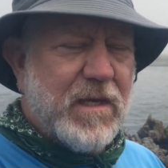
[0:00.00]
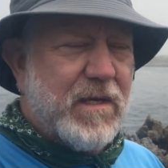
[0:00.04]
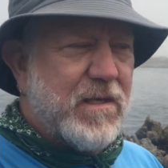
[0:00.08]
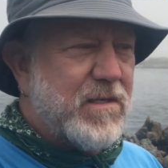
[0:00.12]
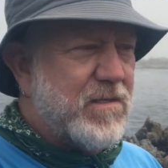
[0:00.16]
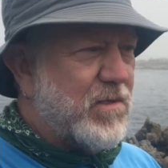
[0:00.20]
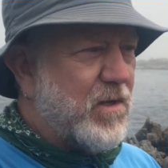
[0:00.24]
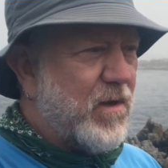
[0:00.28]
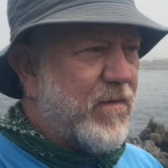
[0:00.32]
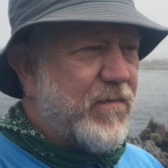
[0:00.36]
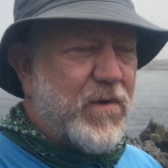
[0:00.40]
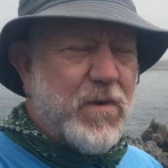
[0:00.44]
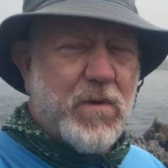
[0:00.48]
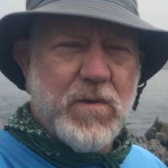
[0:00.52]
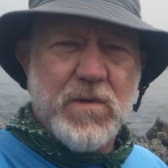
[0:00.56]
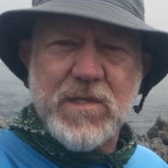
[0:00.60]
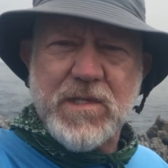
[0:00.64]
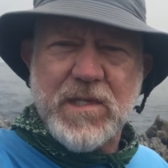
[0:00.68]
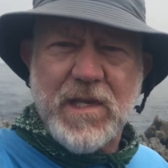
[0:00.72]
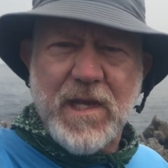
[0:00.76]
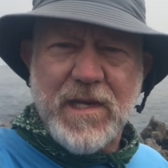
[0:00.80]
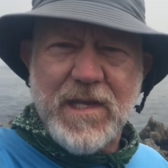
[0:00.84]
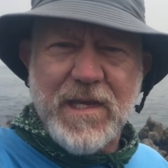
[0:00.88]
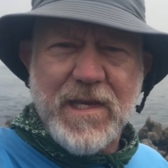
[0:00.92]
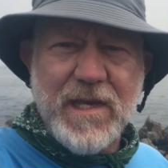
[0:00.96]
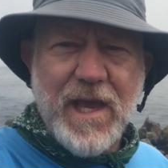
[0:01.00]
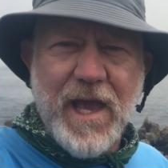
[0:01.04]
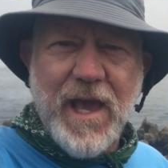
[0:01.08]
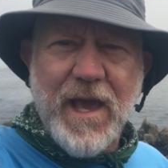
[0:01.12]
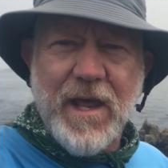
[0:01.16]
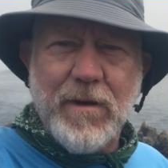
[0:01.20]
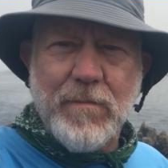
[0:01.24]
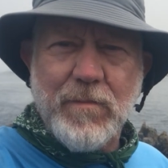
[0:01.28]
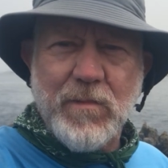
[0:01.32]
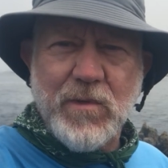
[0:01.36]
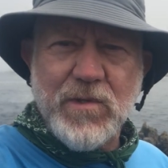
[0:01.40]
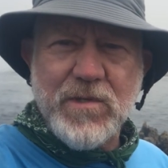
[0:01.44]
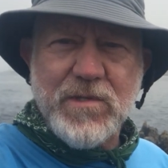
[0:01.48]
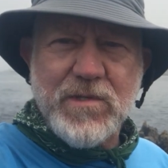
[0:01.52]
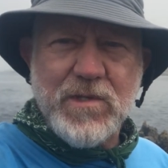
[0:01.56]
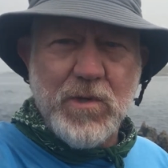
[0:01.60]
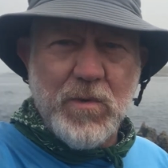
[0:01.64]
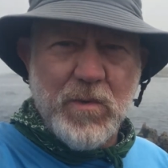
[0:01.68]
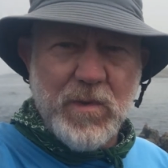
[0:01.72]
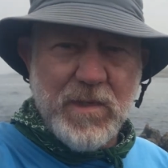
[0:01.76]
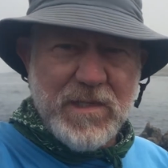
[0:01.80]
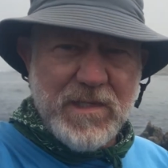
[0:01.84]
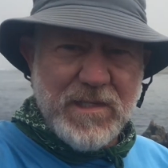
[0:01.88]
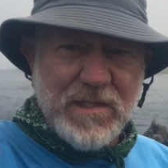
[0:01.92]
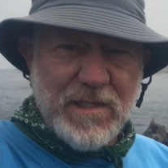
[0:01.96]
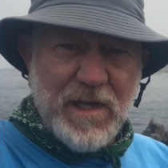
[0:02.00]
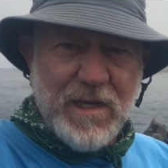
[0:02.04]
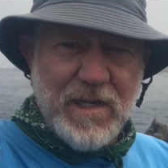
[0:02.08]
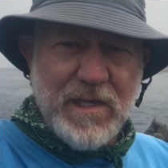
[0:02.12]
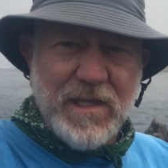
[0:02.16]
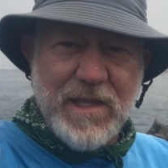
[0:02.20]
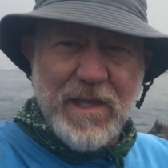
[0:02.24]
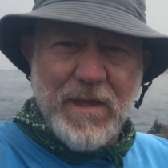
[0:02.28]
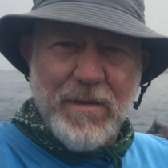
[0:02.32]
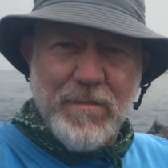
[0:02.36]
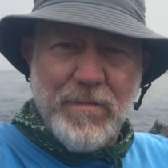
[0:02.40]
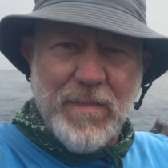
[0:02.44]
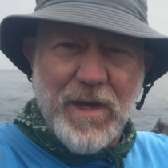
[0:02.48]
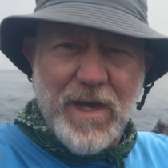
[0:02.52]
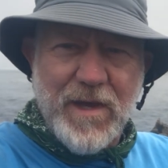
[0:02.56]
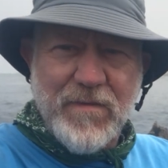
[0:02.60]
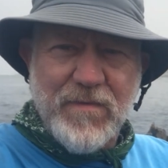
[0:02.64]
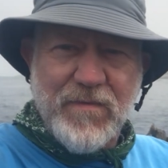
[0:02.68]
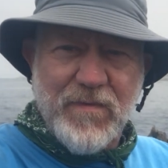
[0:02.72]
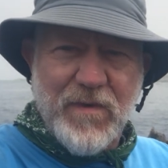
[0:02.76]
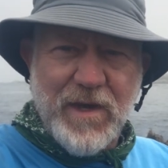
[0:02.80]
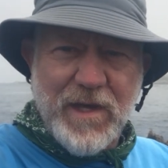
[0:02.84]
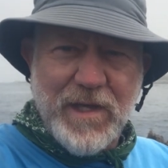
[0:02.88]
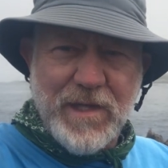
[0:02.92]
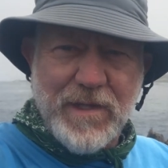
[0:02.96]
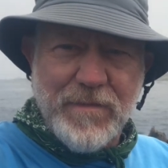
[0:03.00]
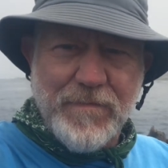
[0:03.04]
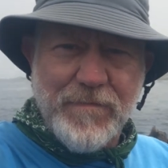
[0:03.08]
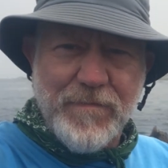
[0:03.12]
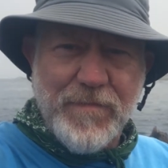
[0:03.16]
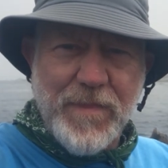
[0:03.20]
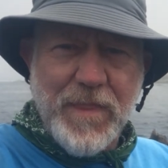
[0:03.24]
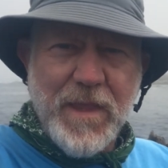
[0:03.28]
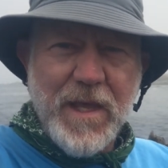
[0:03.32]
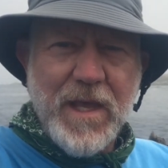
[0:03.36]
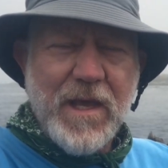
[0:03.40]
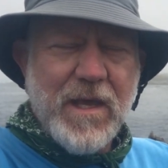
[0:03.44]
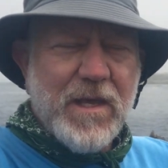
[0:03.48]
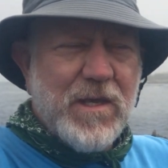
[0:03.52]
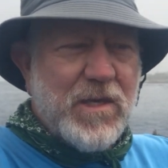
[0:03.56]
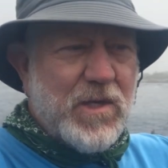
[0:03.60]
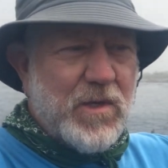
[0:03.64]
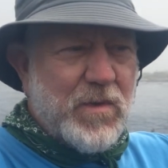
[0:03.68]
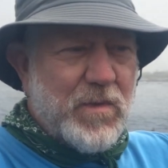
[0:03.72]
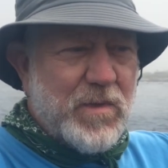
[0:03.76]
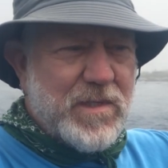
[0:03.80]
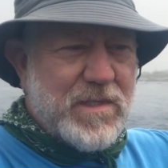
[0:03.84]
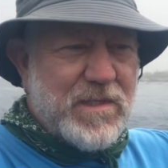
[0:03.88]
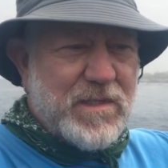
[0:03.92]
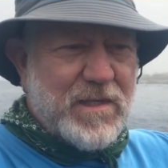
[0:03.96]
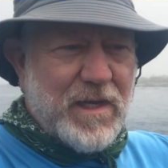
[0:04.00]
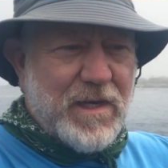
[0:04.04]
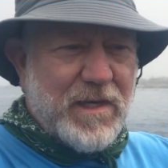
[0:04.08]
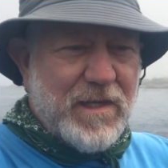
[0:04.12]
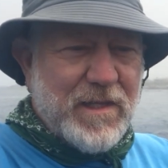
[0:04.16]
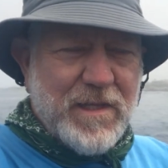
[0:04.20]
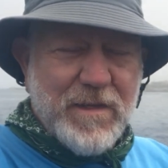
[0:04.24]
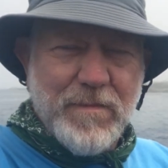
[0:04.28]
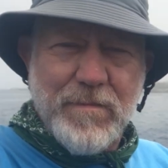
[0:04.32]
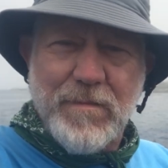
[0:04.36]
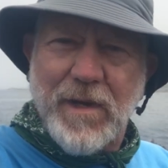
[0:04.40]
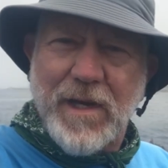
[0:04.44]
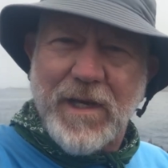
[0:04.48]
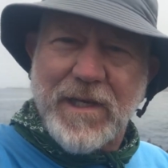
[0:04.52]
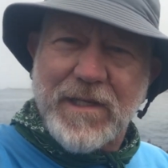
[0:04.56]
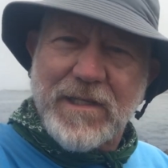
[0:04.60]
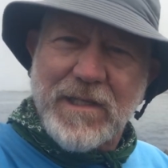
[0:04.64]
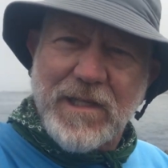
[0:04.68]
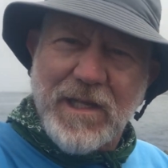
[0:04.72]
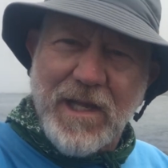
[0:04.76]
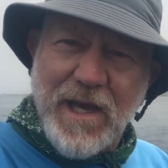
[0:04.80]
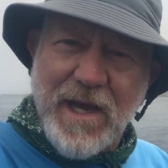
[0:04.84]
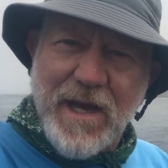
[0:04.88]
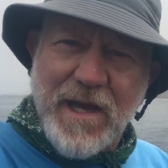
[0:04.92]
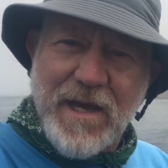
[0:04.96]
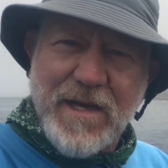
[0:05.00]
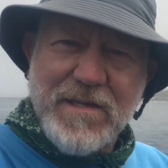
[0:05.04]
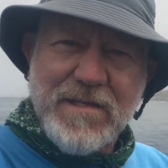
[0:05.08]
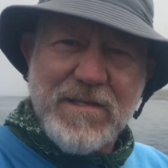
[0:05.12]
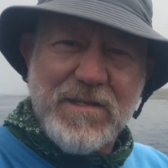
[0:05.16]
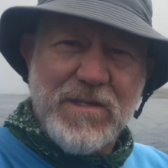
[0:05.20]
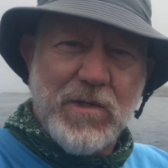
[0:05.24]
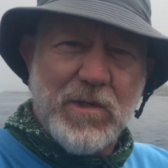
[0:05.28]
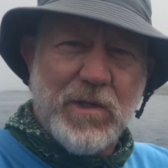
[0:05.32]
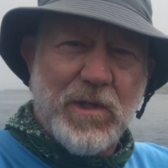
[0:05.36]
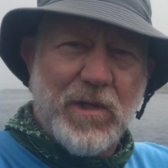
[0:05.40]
So if you were studying animals, you would study them by phylum, you would study them by class, you'd